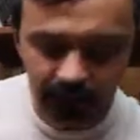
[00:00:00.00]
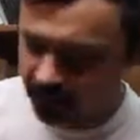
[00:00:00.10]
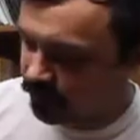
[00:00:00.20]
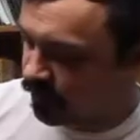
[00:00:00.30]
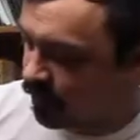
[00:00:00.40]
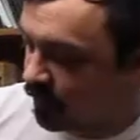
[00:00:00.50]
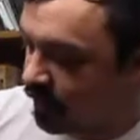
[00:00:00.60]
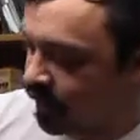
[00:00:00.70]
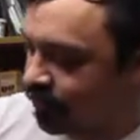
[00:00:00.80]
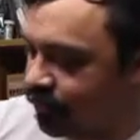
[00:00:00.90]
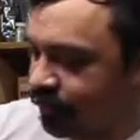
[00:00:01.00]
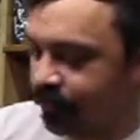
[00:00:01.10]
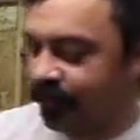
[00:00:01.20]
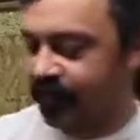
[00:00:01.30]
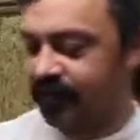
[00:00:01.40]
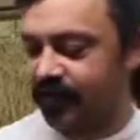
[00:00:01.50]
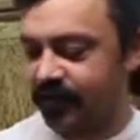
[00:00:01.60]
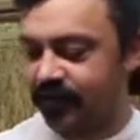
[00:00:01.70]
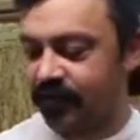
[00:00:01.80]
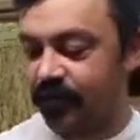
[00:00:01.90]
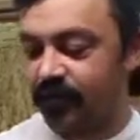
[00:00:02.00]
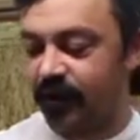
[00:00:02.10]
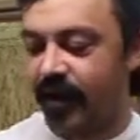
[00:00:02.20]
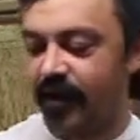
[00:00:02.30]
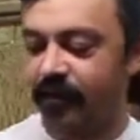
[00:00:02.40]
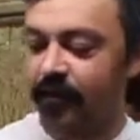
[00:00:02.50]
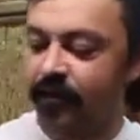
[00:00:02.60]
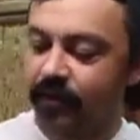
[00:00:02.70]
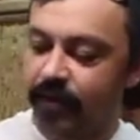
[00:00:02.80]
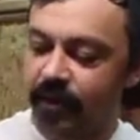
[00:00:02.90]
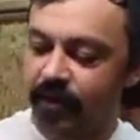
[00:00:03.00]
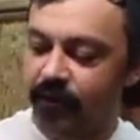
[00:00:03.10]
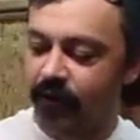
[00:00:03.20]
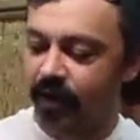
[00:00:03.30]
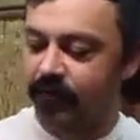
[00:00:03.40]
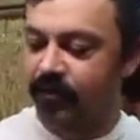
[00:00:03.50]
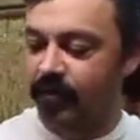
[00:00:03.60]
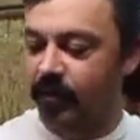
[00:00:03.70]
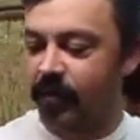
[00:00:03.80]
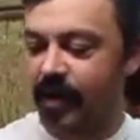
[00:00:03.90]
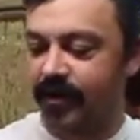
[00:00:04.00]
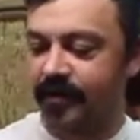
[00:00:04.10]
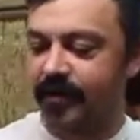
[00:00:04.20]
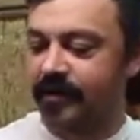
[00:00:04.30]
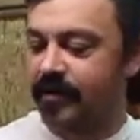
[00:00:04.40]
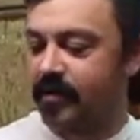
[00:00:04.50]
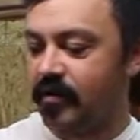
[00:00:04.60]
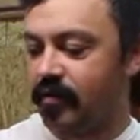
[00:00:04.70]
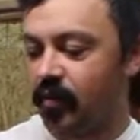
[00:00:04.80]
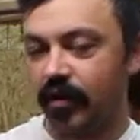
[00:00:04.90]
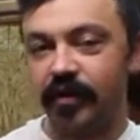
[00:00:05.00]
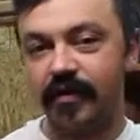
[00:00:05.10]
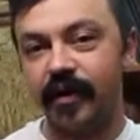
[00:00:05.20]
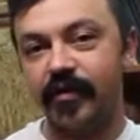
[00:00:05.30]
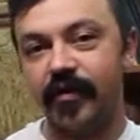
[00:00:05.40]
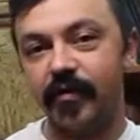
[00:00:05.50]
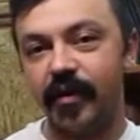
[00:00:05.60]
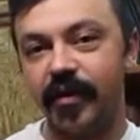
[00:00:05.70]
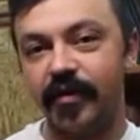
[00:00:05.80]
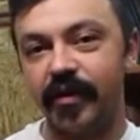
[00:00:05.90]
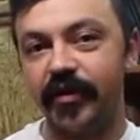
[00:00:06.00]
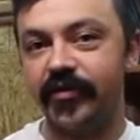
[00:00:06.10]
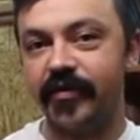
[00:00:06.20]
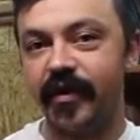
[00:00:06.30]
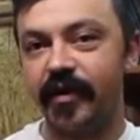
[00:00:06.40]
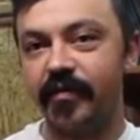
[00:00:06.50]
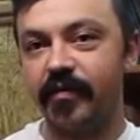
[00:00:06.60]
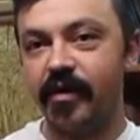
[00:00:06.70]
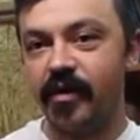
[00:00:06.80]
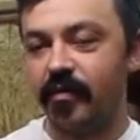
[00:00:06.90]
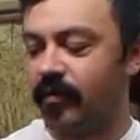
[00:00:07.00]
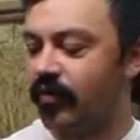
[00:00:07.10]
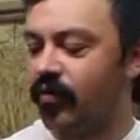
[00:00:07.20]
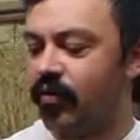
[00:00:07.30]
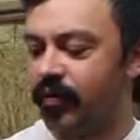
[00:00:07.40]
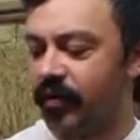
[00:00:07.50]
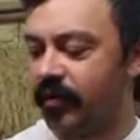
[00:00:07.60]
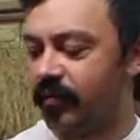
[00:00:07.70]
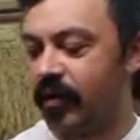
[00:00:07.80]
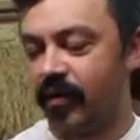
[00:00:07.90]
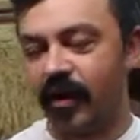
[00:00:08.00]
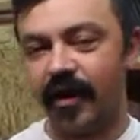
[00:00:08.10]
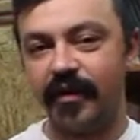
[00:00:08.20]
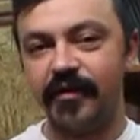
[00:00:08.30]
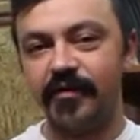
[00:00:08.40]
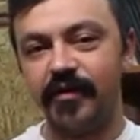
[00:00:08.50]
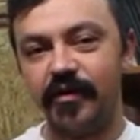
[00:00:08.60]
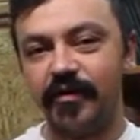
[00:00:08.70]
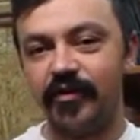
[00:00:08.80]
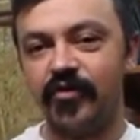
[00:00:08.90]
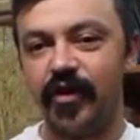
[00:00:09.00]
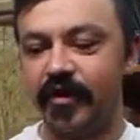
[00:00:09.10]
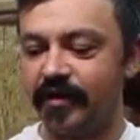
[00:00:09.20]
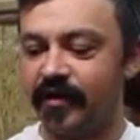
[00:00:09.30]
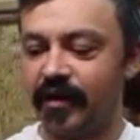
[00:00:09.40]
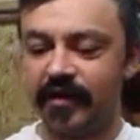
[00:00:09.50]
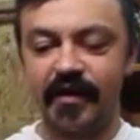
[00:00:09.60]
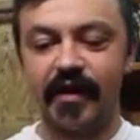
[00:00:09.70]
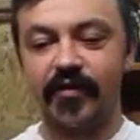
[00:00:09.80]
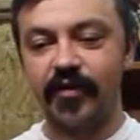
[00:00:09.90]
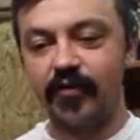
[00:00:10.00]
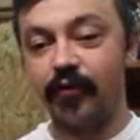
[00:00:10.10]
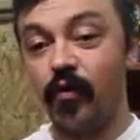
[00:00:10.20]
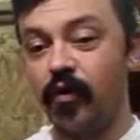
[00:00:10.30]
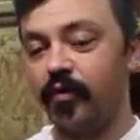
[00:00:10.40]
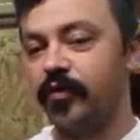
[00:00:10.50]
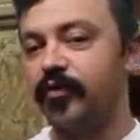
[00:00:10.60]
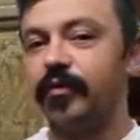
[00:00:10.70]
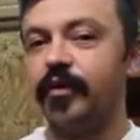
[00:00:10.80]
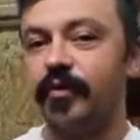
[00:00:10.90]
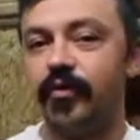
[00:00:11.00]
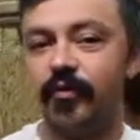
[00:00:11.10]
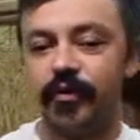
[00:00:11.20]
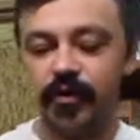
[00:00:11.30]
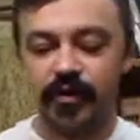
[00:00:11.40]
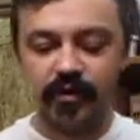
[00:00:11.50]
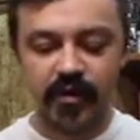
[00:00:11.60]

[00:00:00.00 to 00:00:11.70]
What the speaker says: So it actually was easiest to do five separate passes working down on the binding ledge, and that made the whole thing a lot easier than trying to take it down in 4, which is what I would normally do.